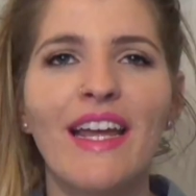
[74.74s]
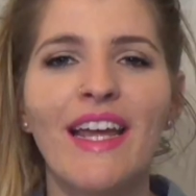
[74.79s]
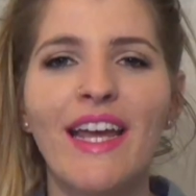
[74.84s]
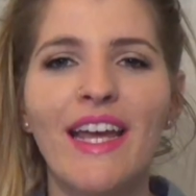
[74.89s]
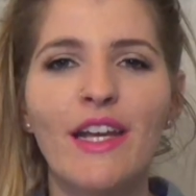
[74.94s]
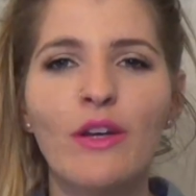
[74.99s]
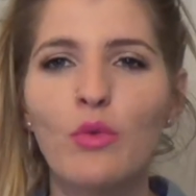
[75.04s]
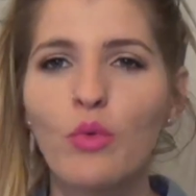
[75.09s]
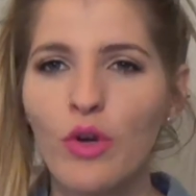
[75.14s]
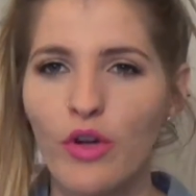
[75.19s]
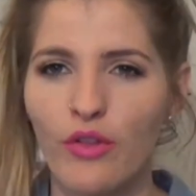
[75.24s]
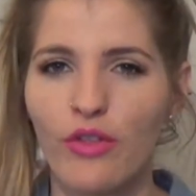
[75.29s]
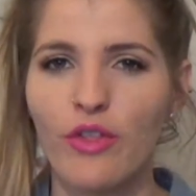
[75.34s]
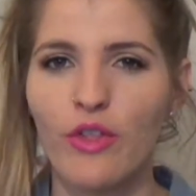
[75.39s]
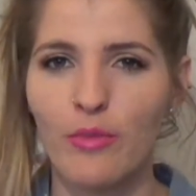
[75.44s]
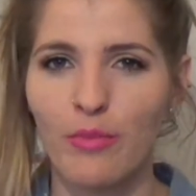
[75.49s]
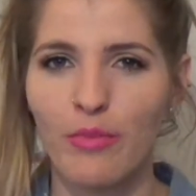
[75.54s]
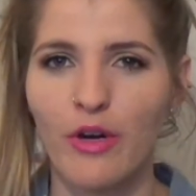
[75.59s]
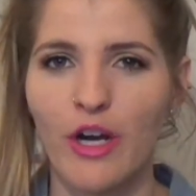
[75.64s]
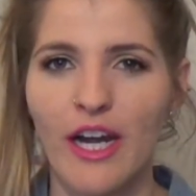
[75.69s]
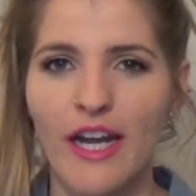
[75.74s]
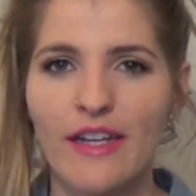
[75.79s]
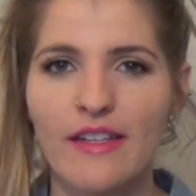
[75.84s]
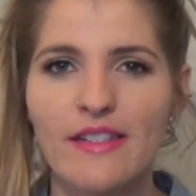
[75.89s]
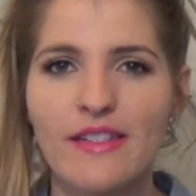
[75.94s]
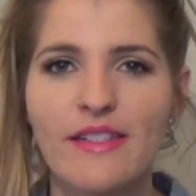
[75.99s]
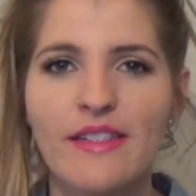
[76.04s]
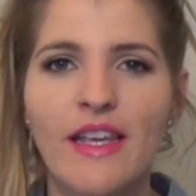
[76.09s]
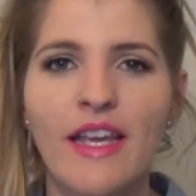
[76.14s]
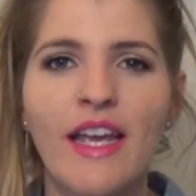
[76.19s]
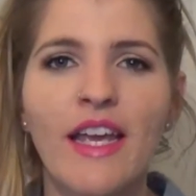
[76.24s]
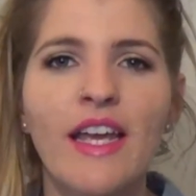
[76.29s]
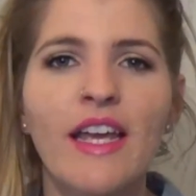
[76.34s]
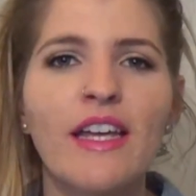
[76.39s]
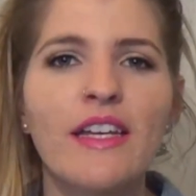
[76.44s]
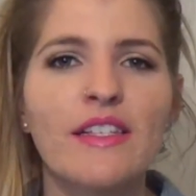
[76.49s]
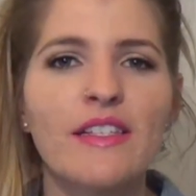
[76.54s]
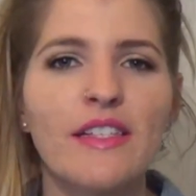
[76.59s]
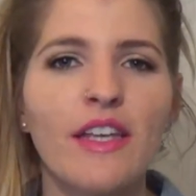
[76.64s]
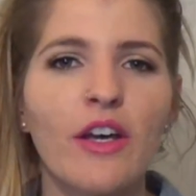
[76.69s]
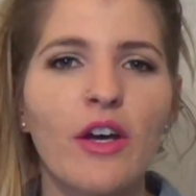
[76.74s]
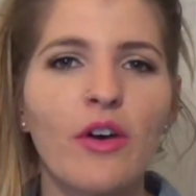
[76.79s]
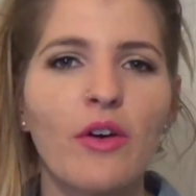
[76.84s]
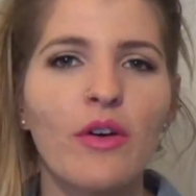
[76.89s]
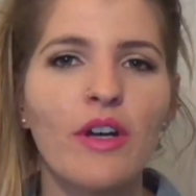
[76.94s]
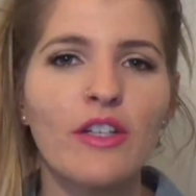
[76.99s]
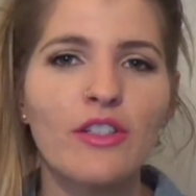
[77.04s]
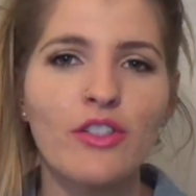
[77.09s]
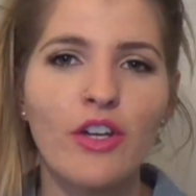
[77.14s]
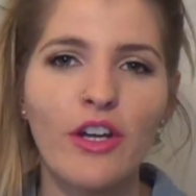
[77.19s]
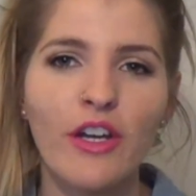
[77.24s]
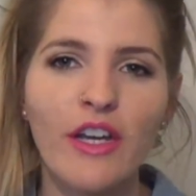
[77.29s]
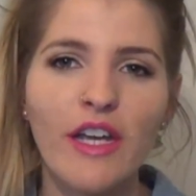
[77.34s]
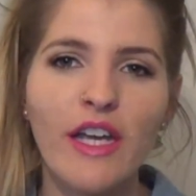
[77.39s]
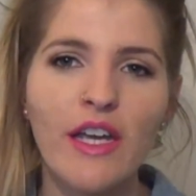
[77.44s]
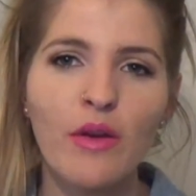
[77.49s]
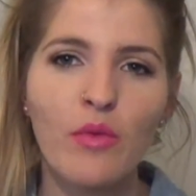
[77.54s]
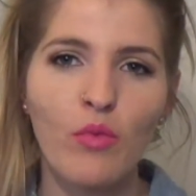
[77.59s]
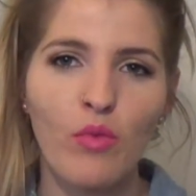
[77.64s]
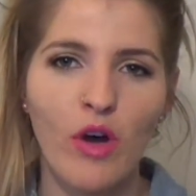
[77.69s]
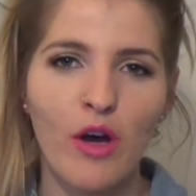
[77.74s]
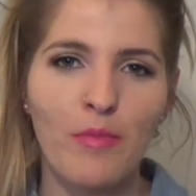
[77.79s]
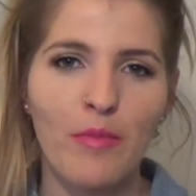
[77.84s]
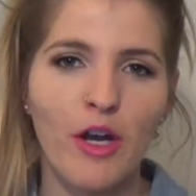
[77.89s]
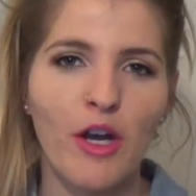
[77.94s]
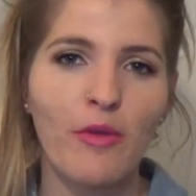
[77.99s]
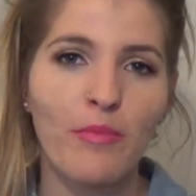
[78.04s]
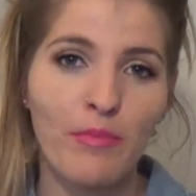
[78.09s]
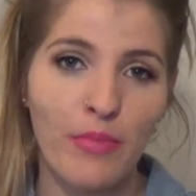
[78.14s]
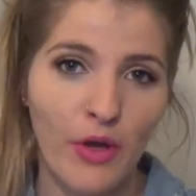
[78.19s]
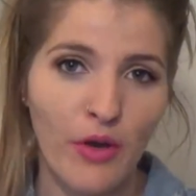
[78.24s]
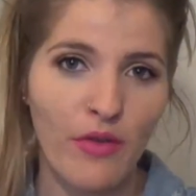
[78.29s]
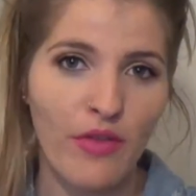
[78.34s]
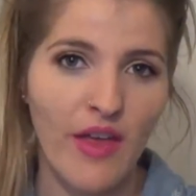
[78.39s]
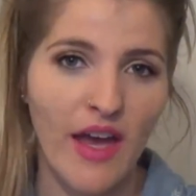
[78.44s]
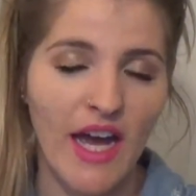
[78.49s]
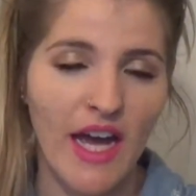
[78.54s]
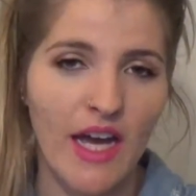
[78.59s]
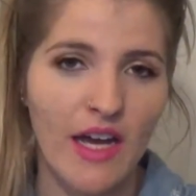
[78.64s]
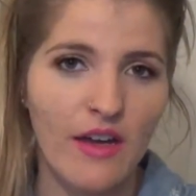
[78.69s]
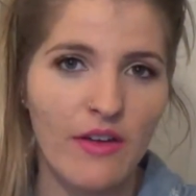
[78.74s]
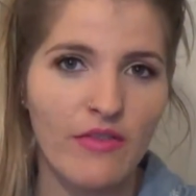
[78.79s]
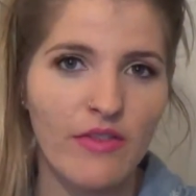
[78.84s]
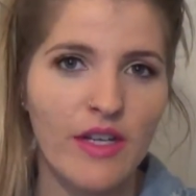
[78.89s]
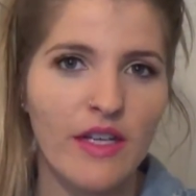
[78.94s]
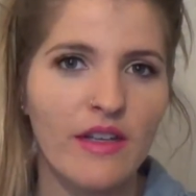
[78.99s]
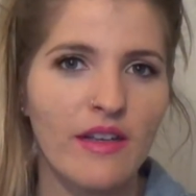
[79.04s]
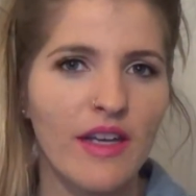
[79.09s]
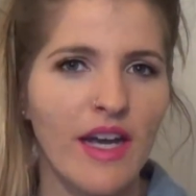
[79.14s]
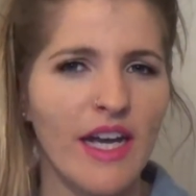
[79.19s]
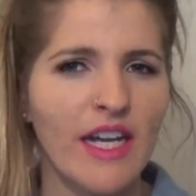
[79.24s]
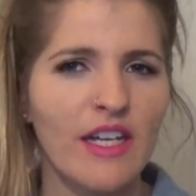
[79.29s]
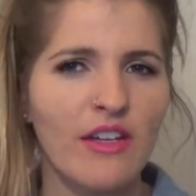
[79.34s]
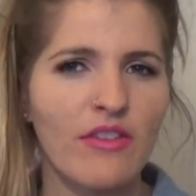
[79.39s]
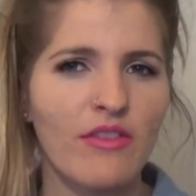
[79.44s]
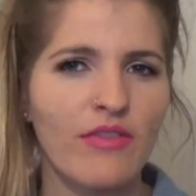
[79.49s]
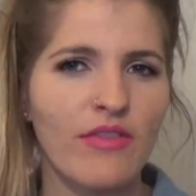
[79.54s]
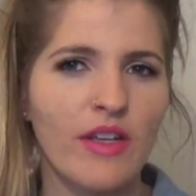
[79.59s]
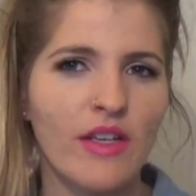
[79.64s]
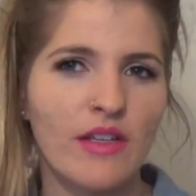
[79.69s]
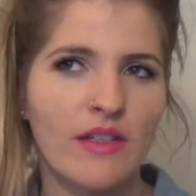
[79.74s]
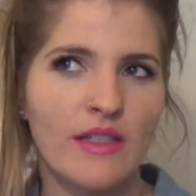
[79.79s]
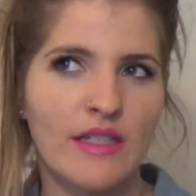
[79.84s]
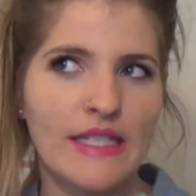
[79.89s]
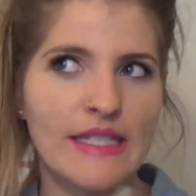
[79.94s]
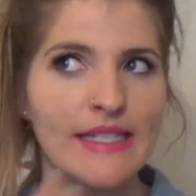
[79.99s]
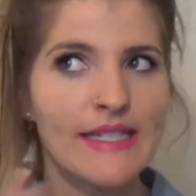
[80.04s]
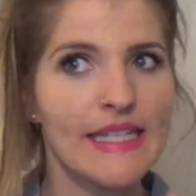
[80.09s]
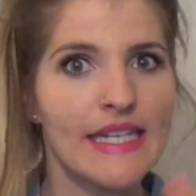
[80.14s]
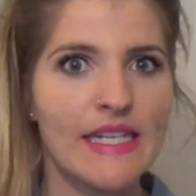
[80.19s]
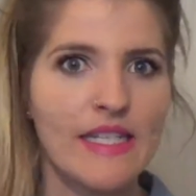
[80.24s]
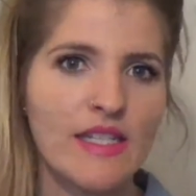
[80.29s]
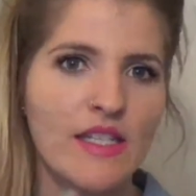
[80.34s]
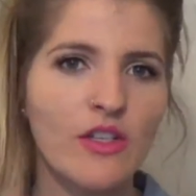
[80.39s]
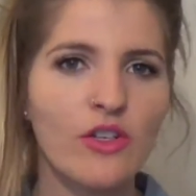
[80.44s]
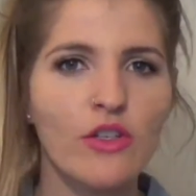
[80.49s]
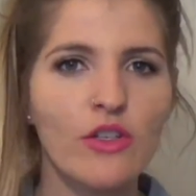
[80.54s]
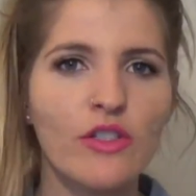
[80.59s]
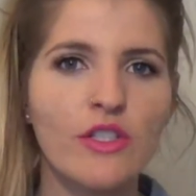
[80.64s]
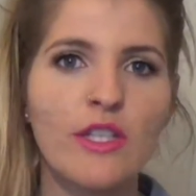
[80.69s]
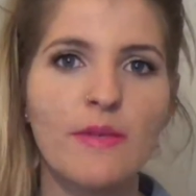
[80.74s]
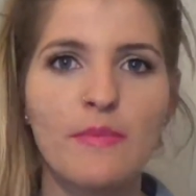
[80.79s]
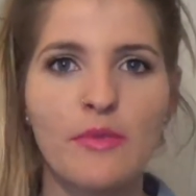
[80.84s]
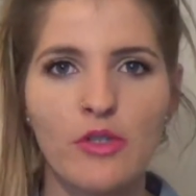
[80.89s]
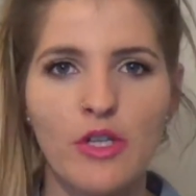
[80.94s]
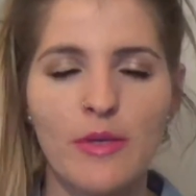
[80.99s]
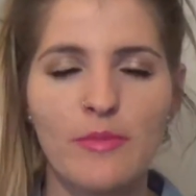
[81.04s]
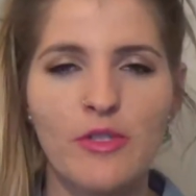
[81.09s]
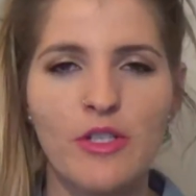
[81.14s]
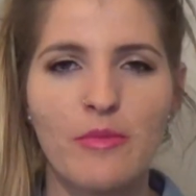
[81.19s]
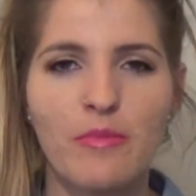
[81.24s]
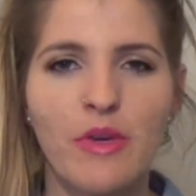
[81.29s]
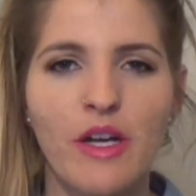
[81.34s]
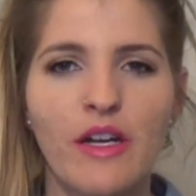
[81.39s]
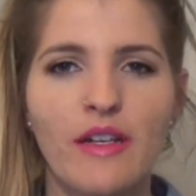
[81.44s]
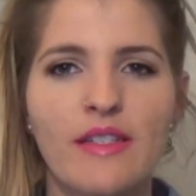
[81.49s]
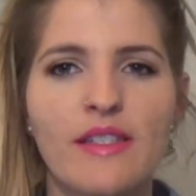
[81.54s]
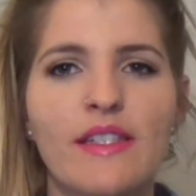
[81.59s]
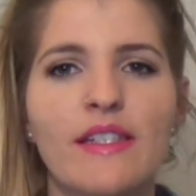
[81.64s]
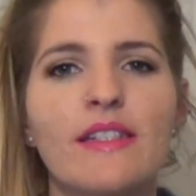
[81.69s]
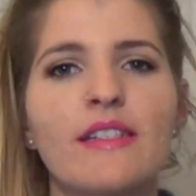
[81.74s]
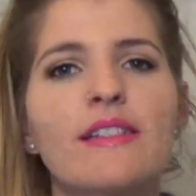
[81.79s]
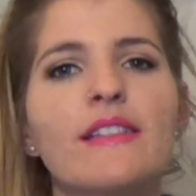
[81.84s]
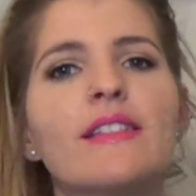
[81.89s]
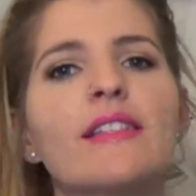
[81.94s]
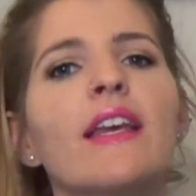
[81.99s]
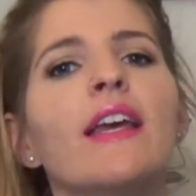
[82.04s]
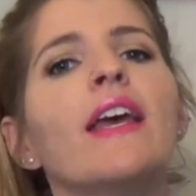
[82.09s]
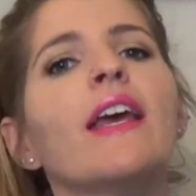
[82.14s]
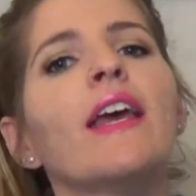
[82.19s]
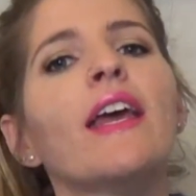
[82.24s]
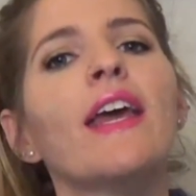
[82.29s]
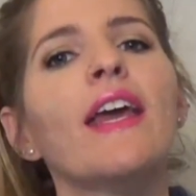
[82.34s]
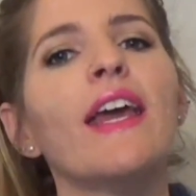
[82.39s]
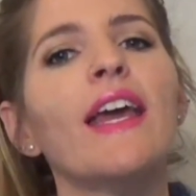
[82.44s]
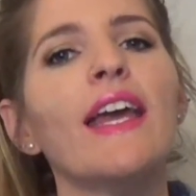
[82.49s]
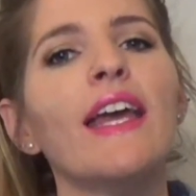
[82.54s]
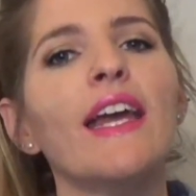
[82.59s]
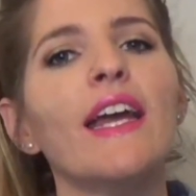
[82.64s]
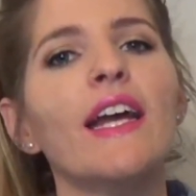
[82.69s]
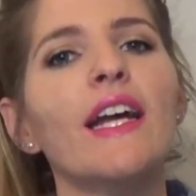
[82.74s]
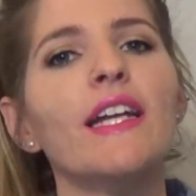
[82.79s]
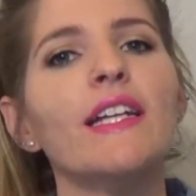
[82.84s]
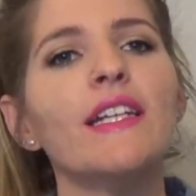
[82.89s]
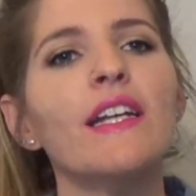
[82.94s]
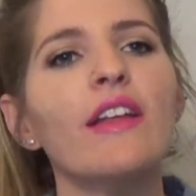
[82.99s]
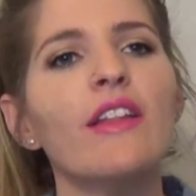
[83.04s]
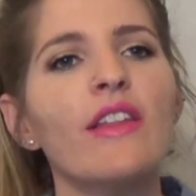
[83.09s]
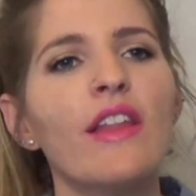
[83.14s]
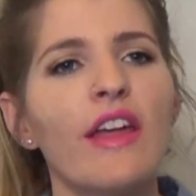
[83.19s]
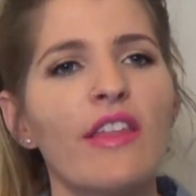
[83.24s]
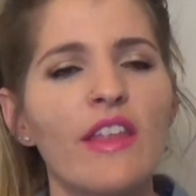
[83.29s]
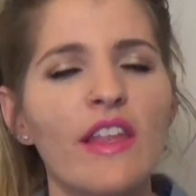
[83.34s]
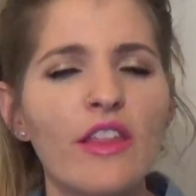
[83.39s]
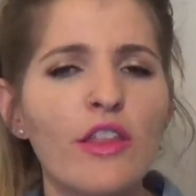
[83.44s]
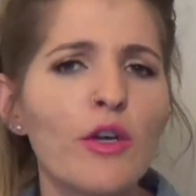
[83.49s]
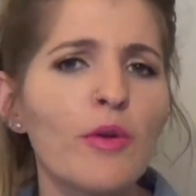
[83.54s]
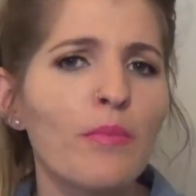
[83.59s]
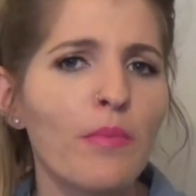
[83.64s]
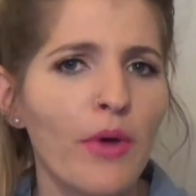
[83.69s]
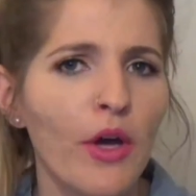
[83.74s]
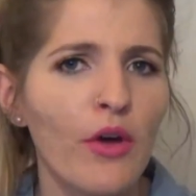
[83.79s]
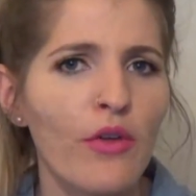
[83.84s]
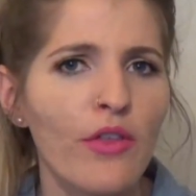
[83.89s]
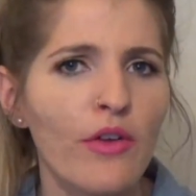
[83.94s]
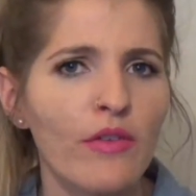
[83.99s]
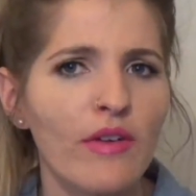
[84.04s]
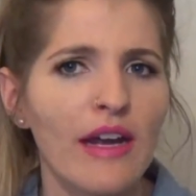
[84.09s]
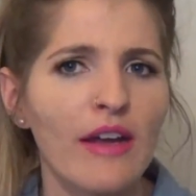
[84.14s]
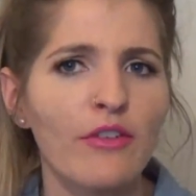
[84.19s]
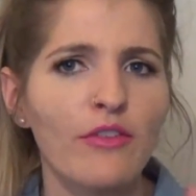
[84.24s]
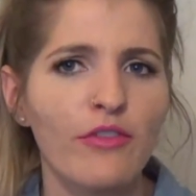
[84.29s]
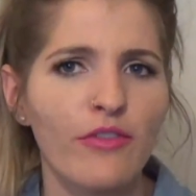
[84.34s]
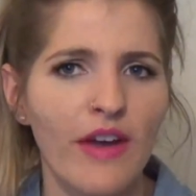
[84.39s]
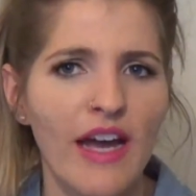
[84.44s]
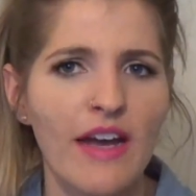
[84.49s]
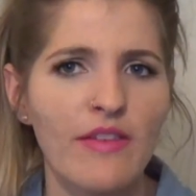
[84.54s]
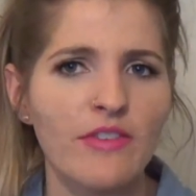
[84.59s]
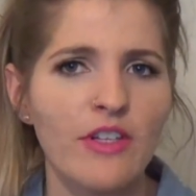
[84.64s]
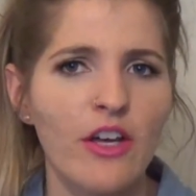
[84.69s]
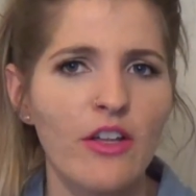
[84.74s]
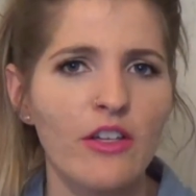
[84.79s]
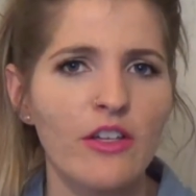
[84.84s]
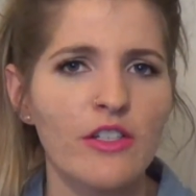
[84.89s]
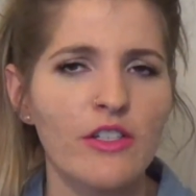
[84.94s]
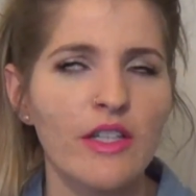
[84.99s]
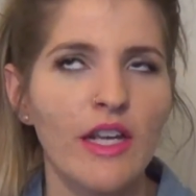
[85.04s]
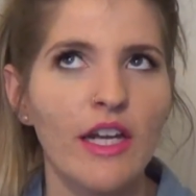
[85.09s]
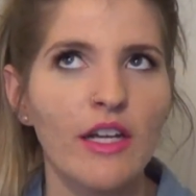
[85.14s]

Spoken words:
and worth the price. So Target and Walmart both have kind of seasonal subscription boxes, and I think they're both around $5.